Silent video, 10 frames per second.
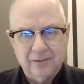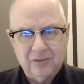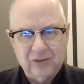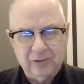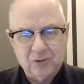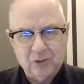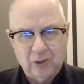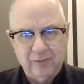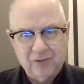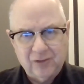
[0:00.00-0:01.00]
the Secret
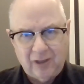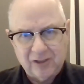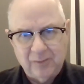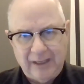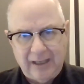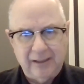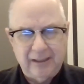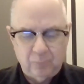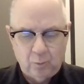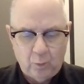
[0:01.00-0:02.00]
Service talks about,
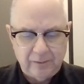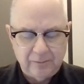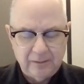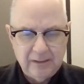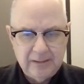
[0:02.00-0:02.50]
and what